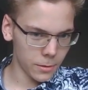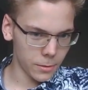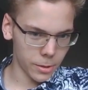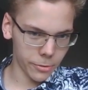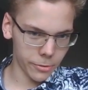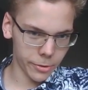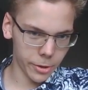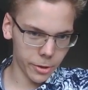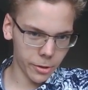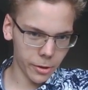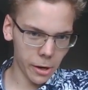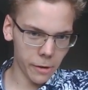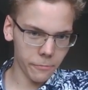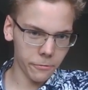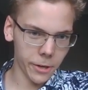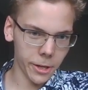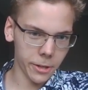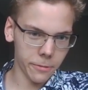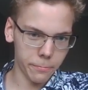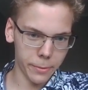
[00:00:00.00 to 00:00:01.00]
Now here I
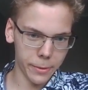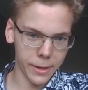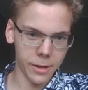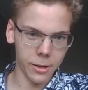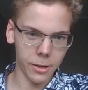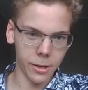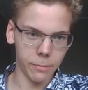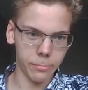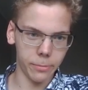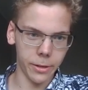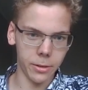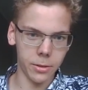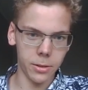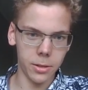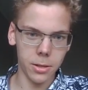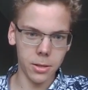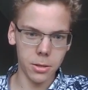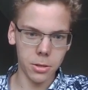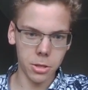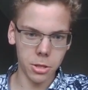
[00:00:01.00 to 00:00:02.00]
fight back, I play
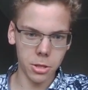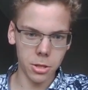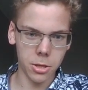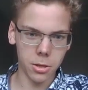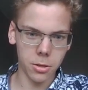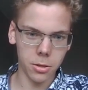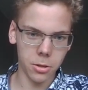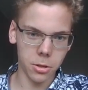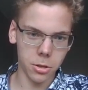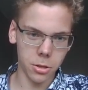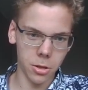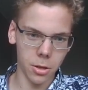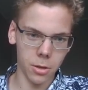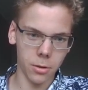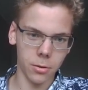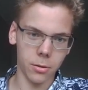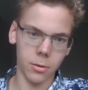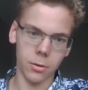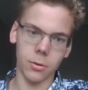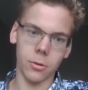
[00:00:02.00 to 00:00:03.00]
d6,
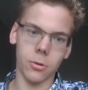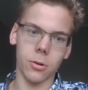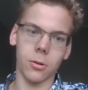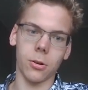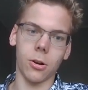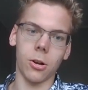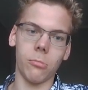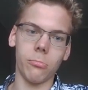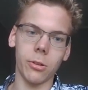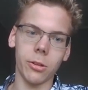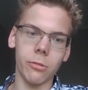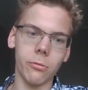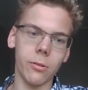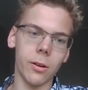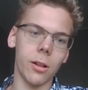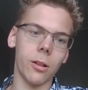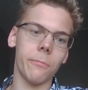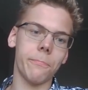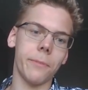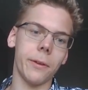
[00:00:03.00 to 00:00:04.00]
calmly
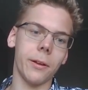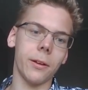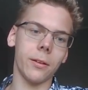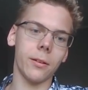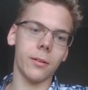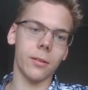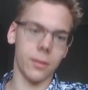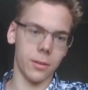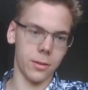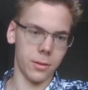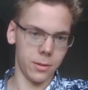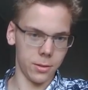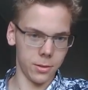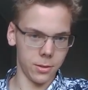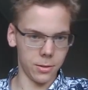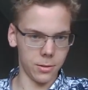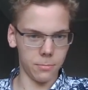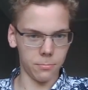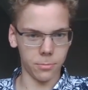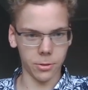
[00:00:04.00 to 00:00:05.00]
developing,
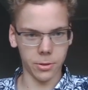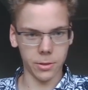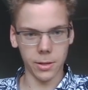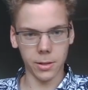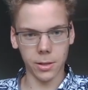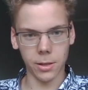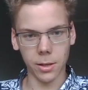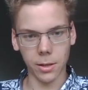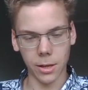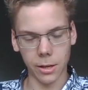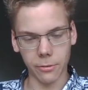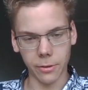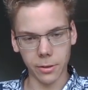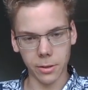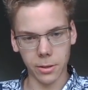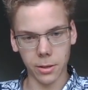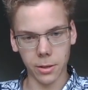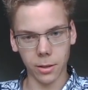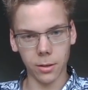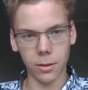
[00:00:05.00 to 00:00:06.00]
protecting
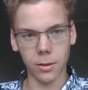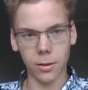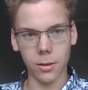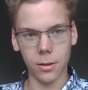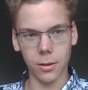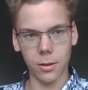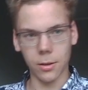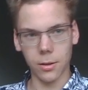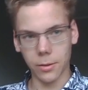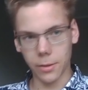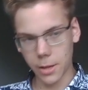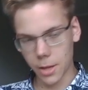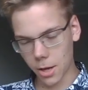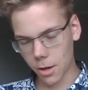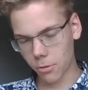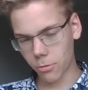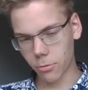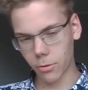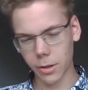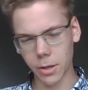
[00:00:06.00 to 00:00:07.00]
everything.
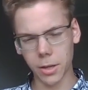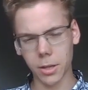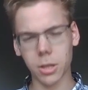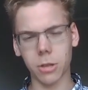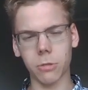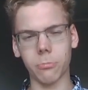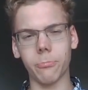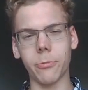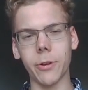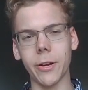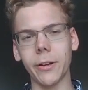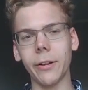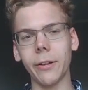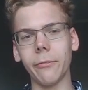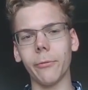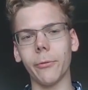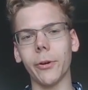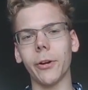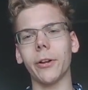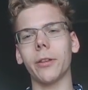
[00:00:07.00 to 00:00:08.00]
Now, it's
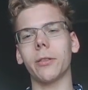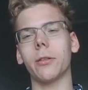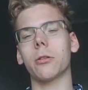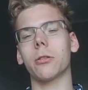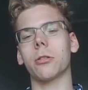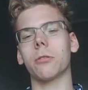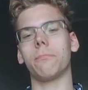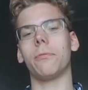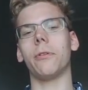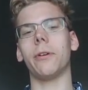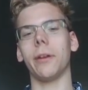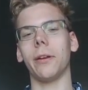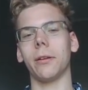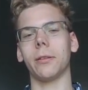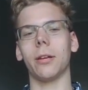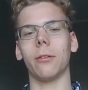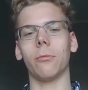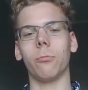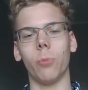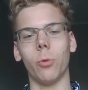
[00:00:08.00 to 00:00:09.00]
very disappointing
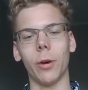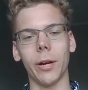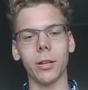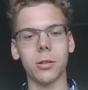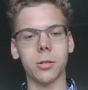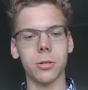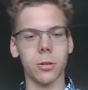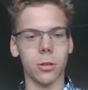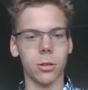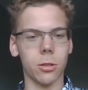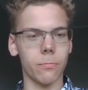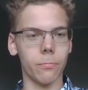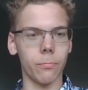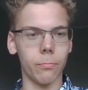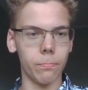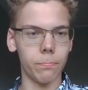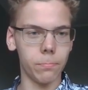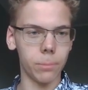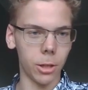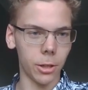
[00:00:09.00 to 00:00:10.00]
that white just
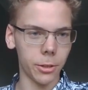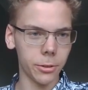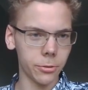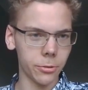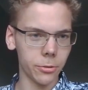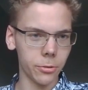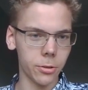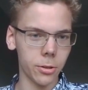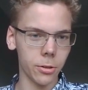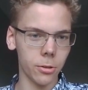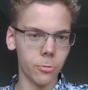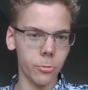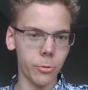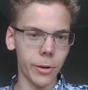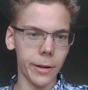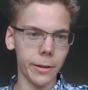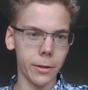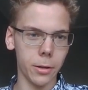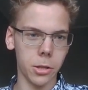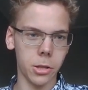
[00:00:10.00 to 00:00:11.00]
plundered the
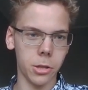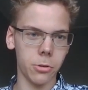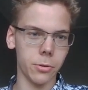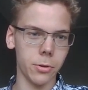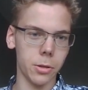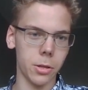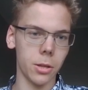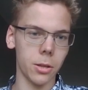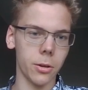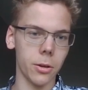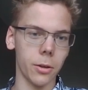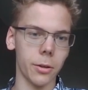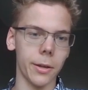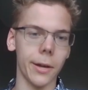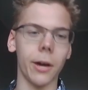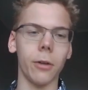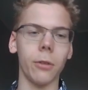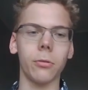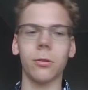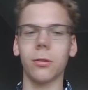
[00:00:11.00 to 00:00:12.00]
queen as soon as it got
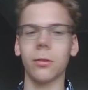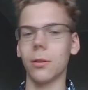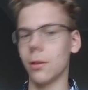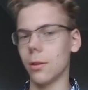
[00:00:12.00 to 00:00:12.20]
out.